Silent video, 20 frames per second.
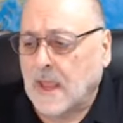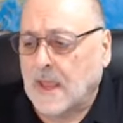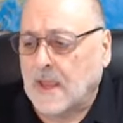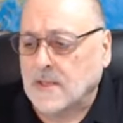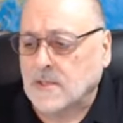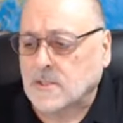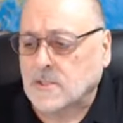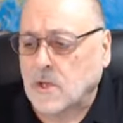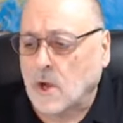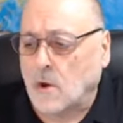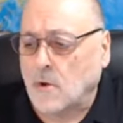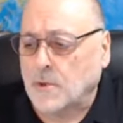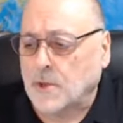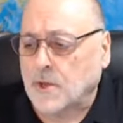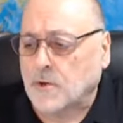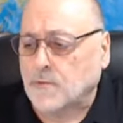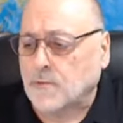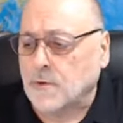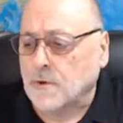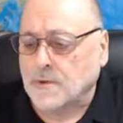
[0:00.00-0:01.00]
And so
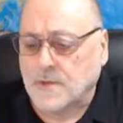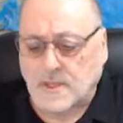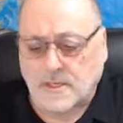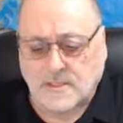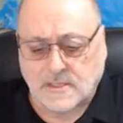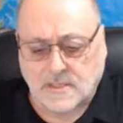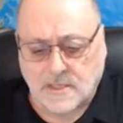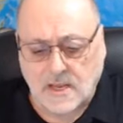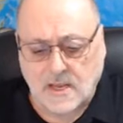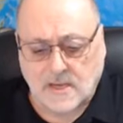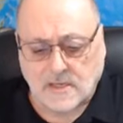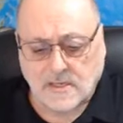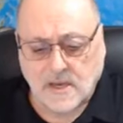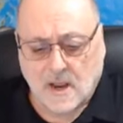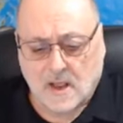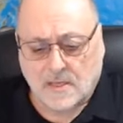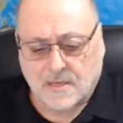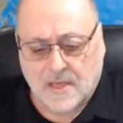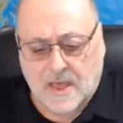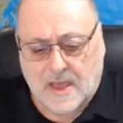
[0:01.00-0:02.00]
the truth is this
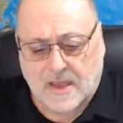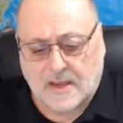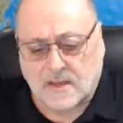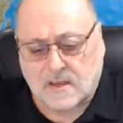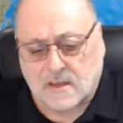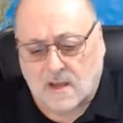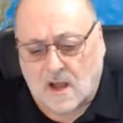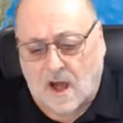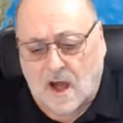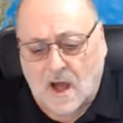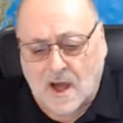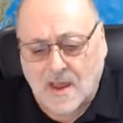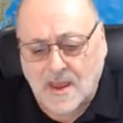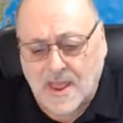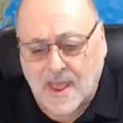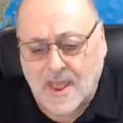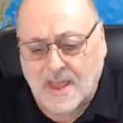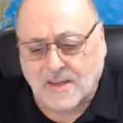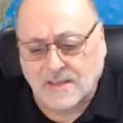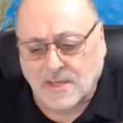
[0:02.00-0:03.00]
that God
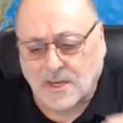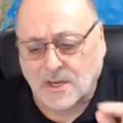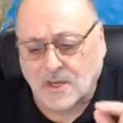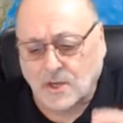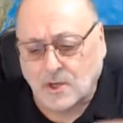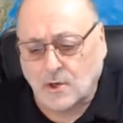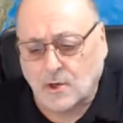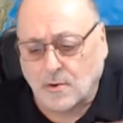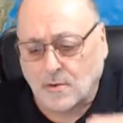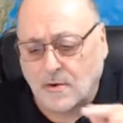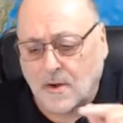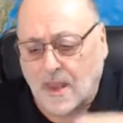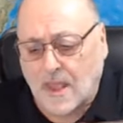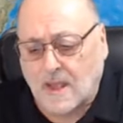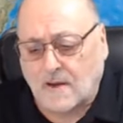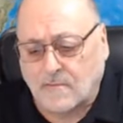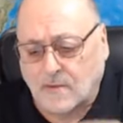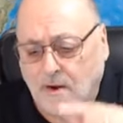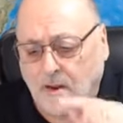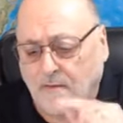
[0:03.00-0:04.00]
has a new
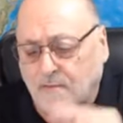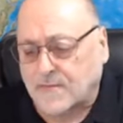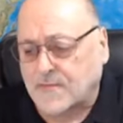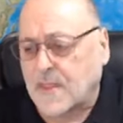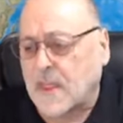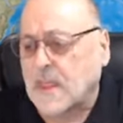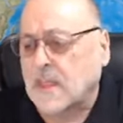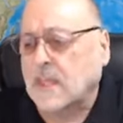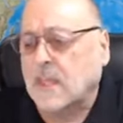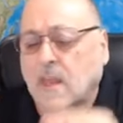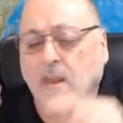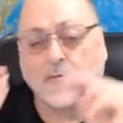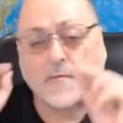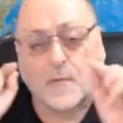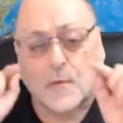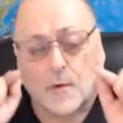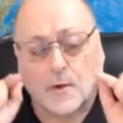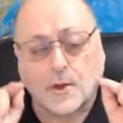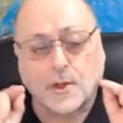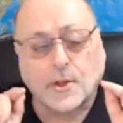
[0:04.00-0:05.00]
level of thinking
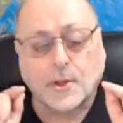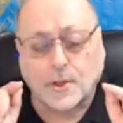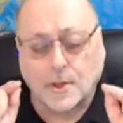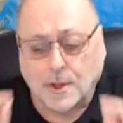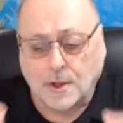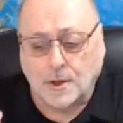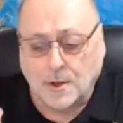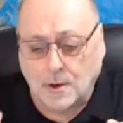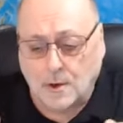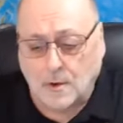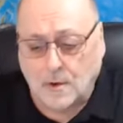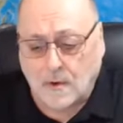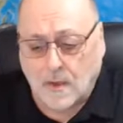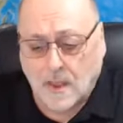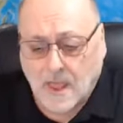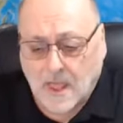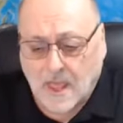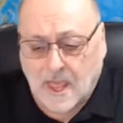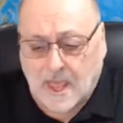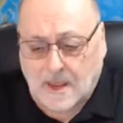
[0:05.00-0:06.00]
for you
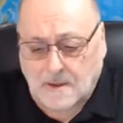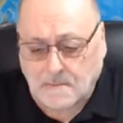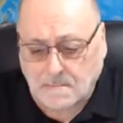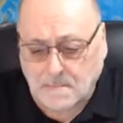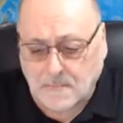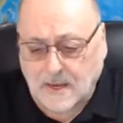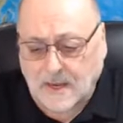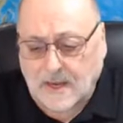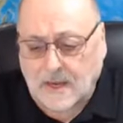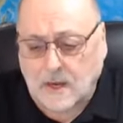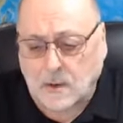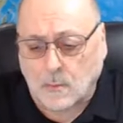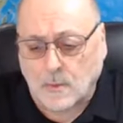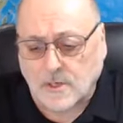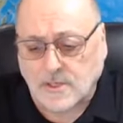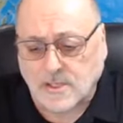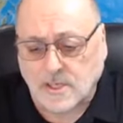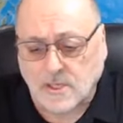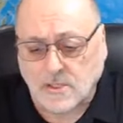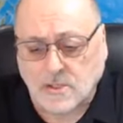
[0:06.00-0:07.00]
and me,
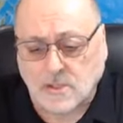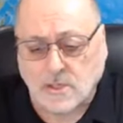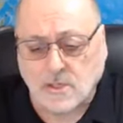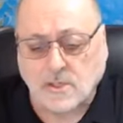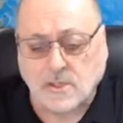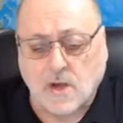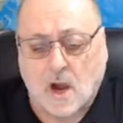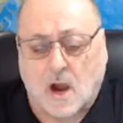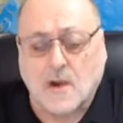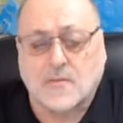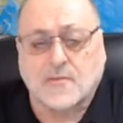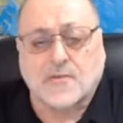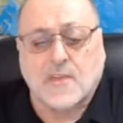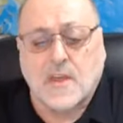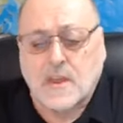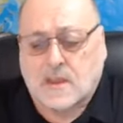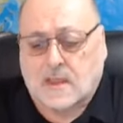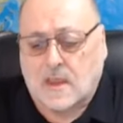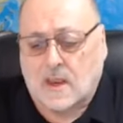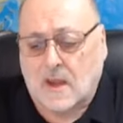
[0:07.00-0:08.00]
which is to start
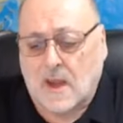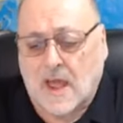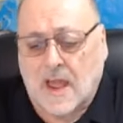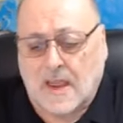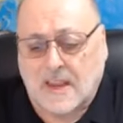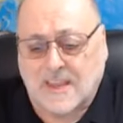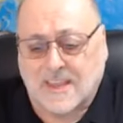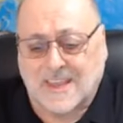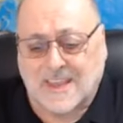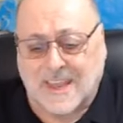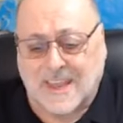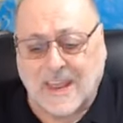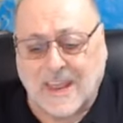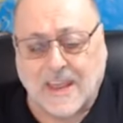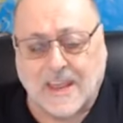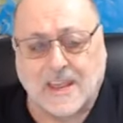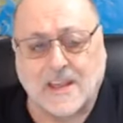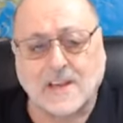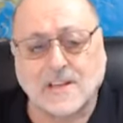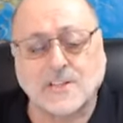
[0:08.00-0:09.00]
thinking like
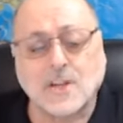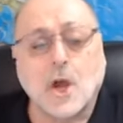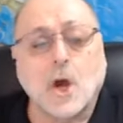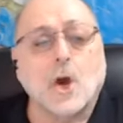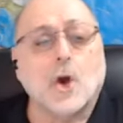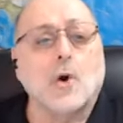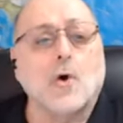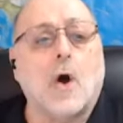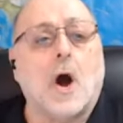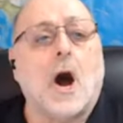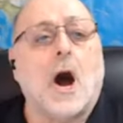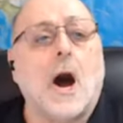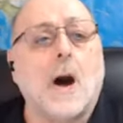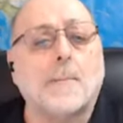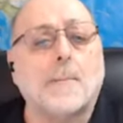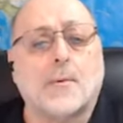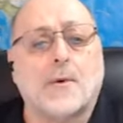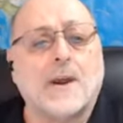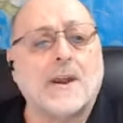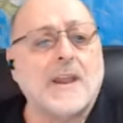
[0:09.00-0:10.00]
kings who
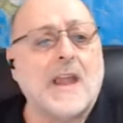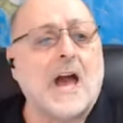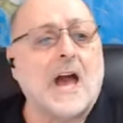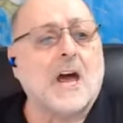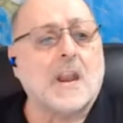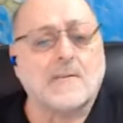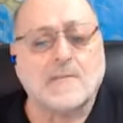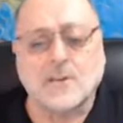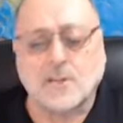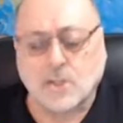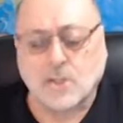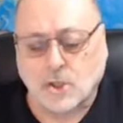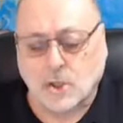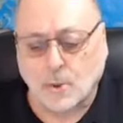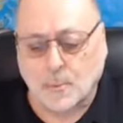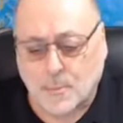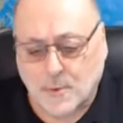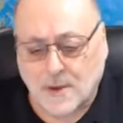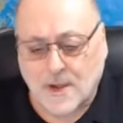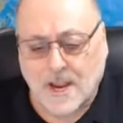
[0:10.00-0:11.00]
operate out of a
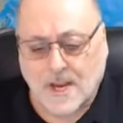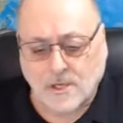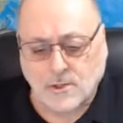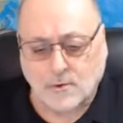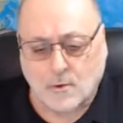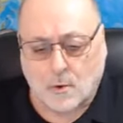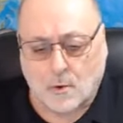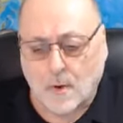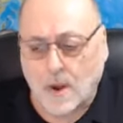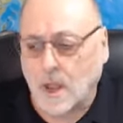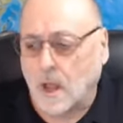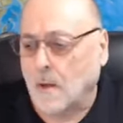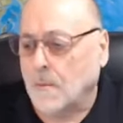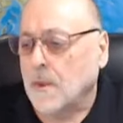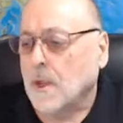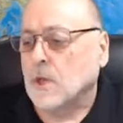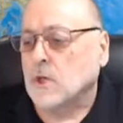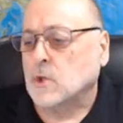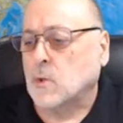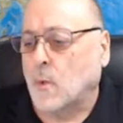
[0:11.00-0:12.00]
supernatural realm
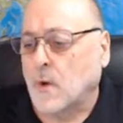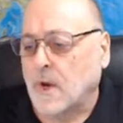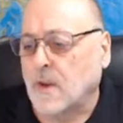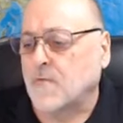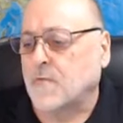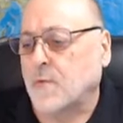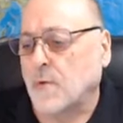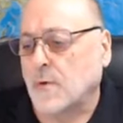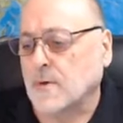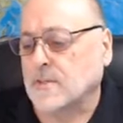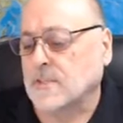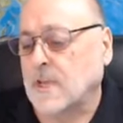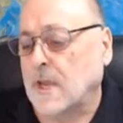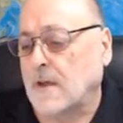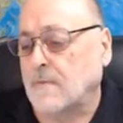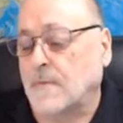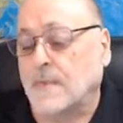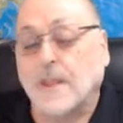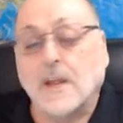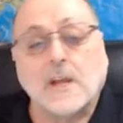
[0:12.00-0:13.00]
24
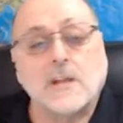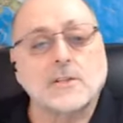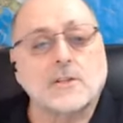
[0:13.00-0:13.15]
7.